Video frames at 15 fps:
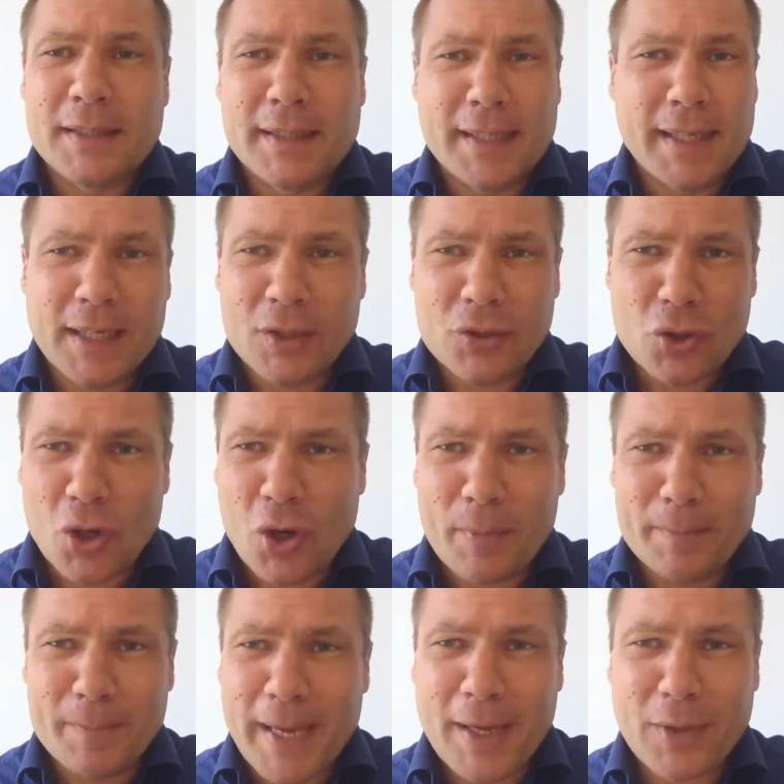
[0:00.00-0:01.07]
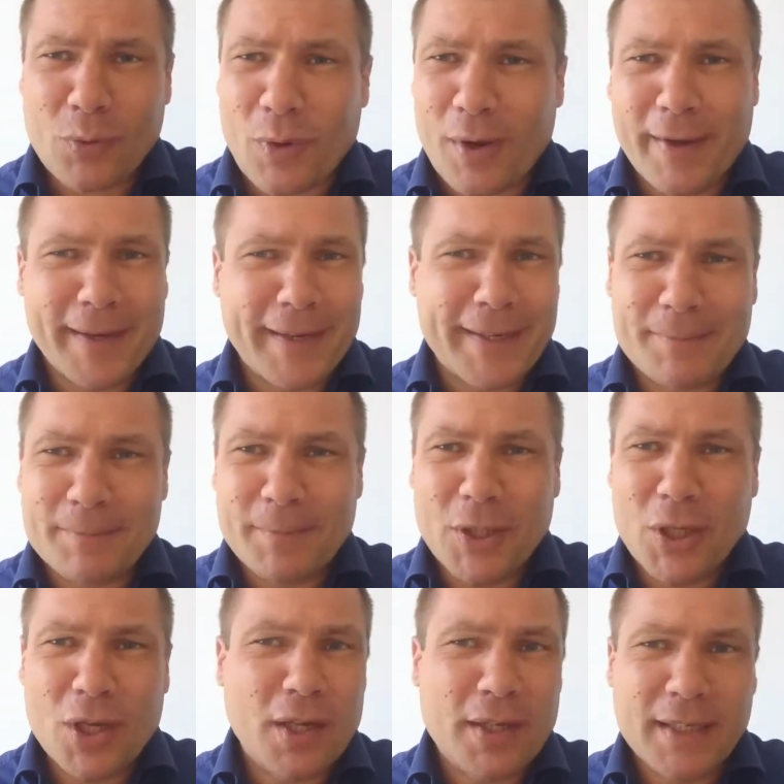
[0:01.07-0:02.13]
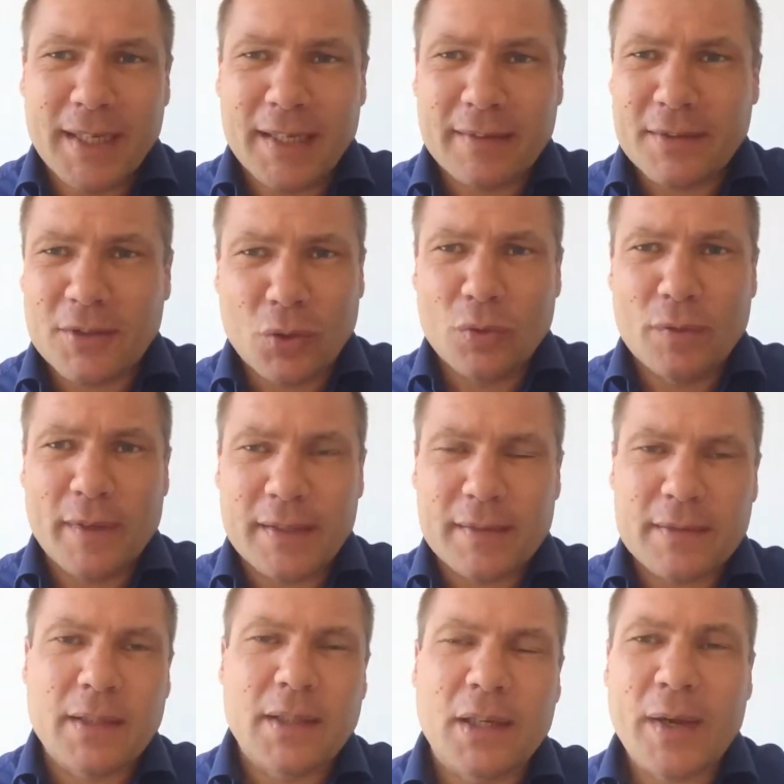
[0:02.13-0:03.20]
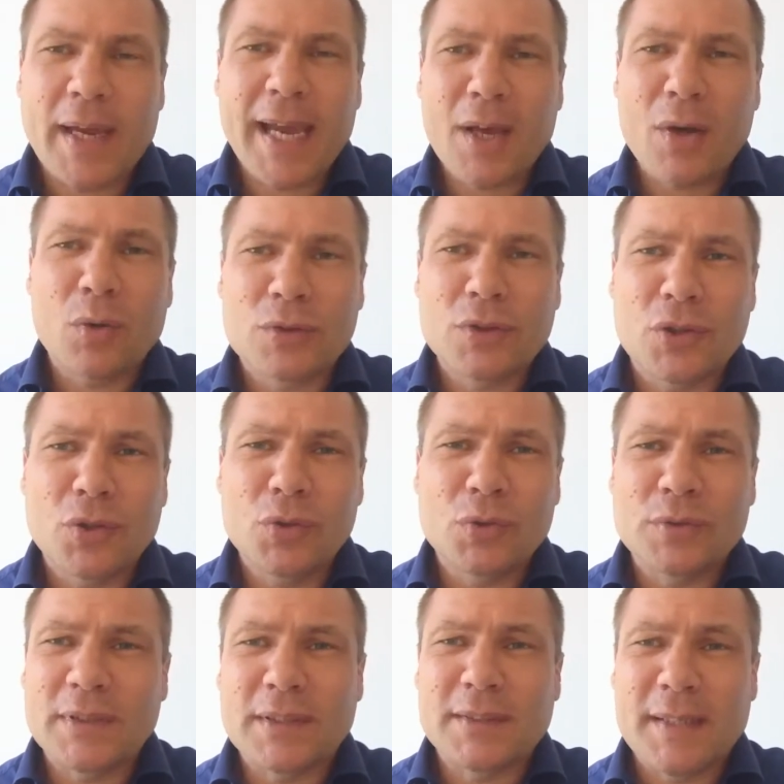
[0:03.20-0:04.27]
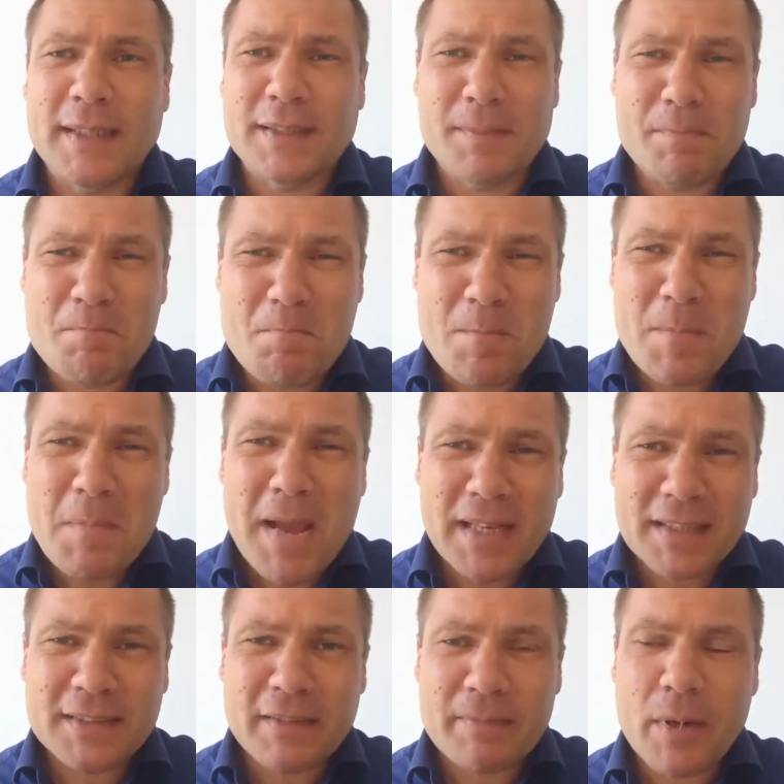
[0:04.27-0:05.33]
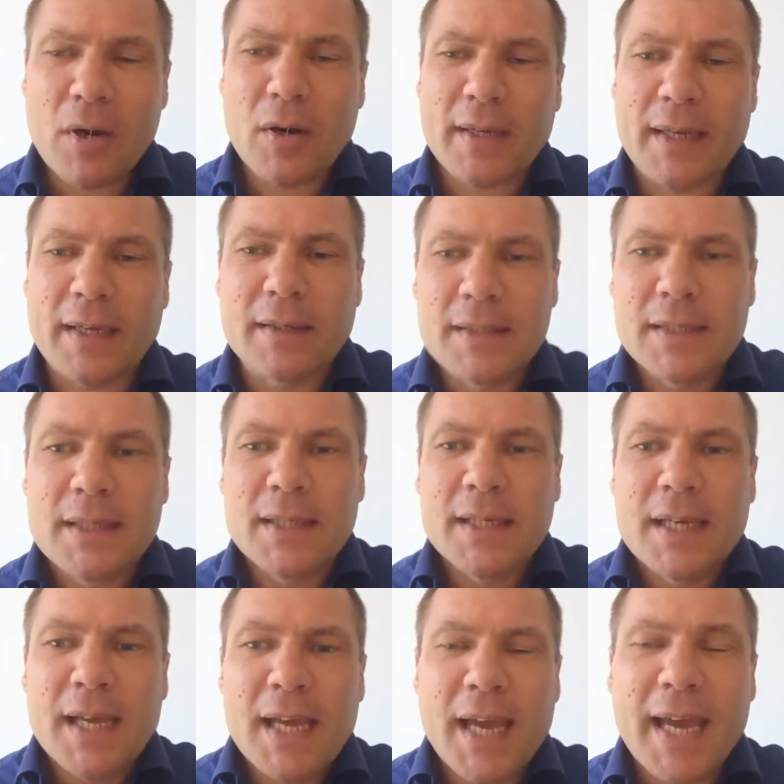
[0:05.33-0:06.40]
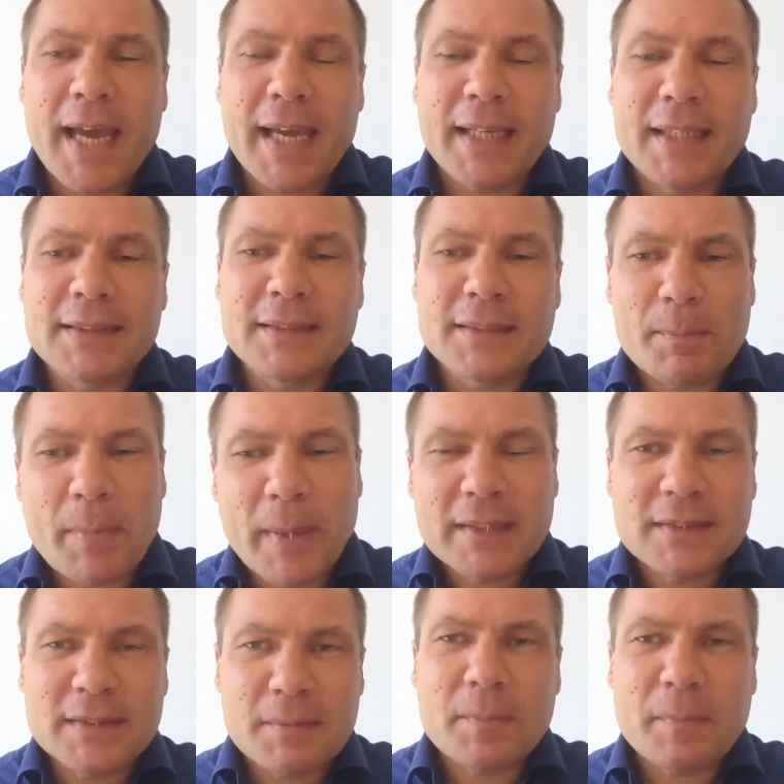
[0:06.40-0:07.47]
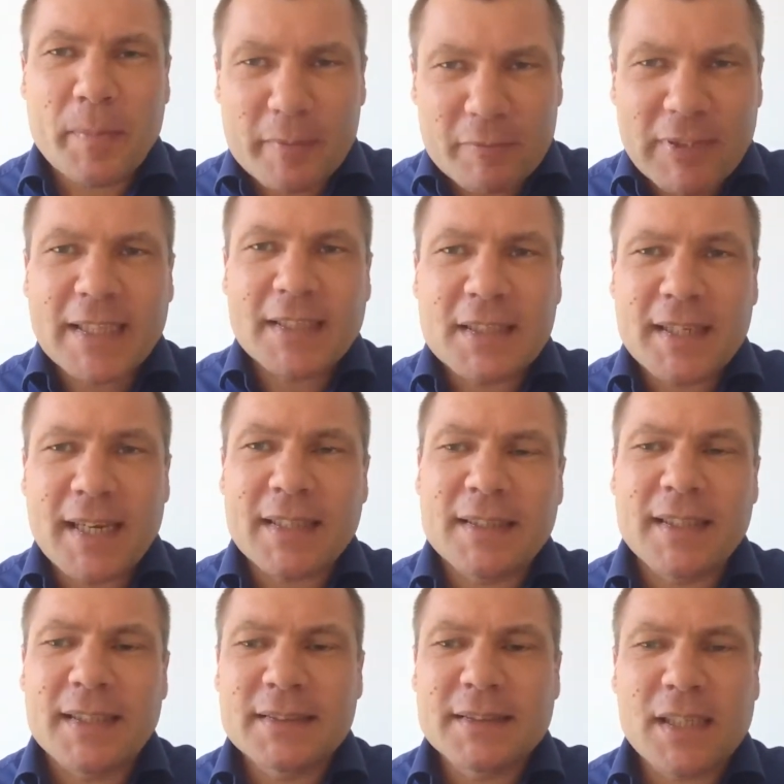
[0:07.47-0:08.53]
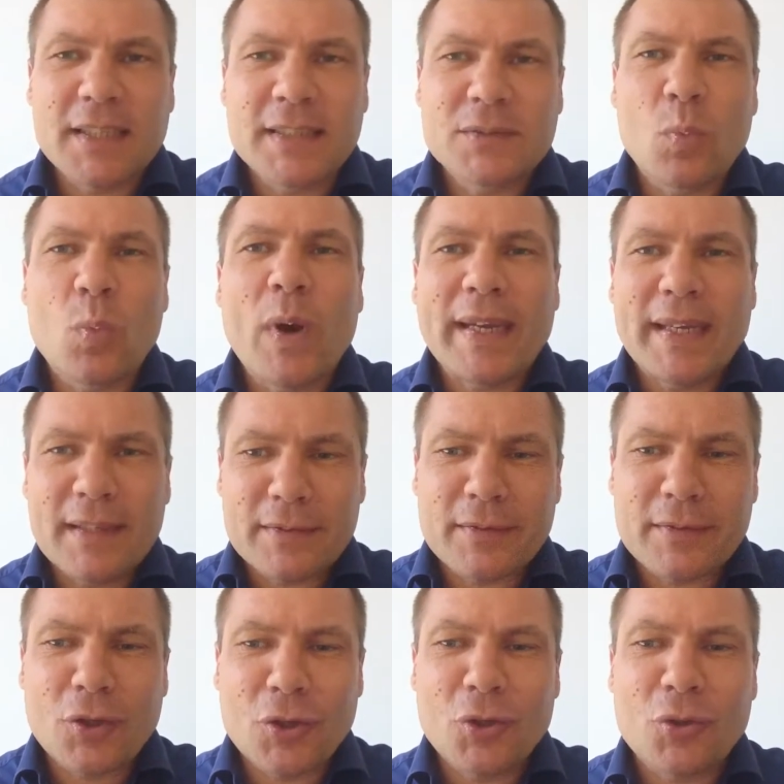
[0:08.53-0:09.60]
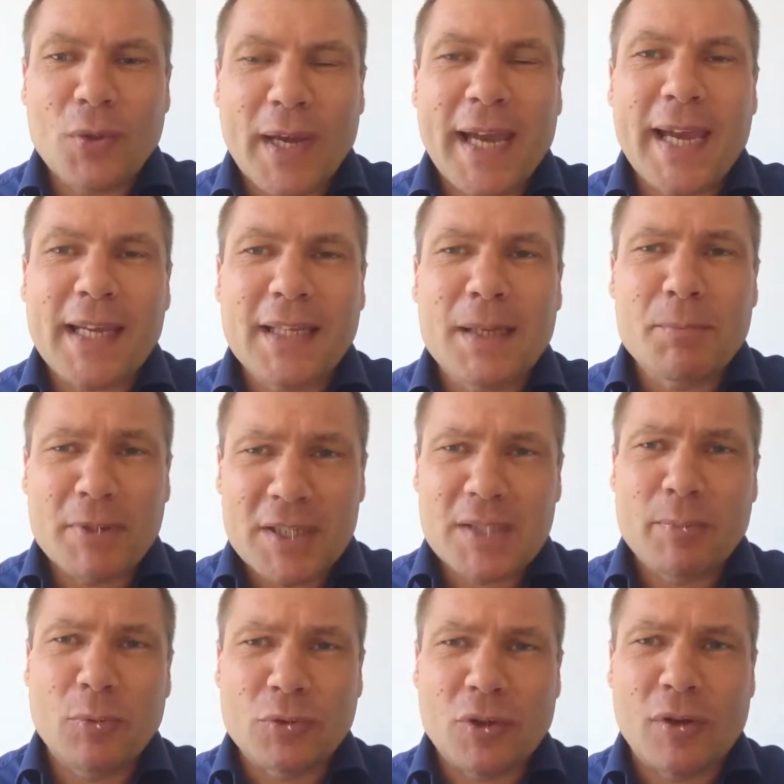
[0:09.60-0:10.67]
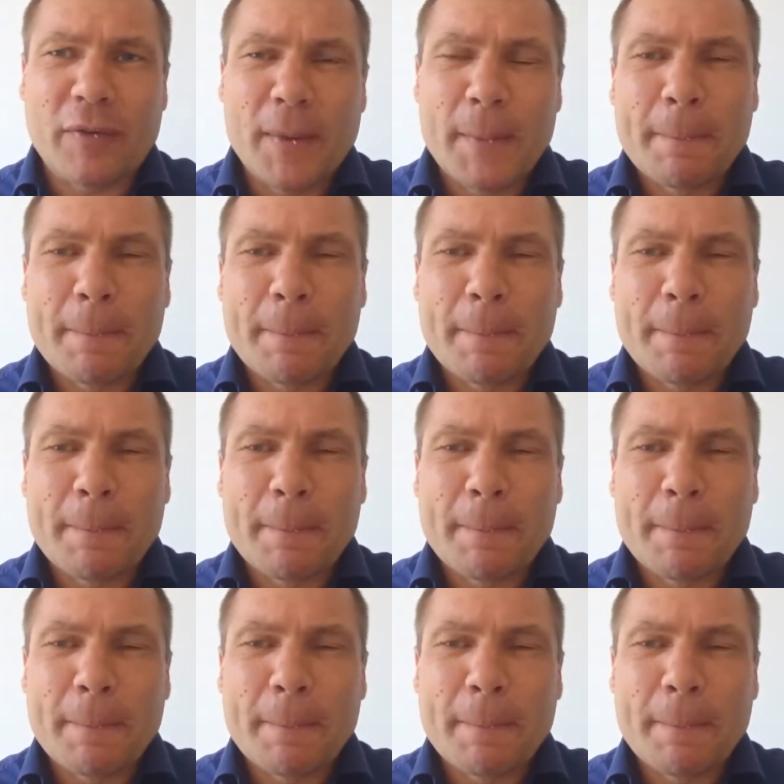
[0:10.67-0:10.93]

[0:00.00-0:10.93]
get a job? How do I learn this, do this? You know, how to's is a massive market. And but later that is ways to and the principles of.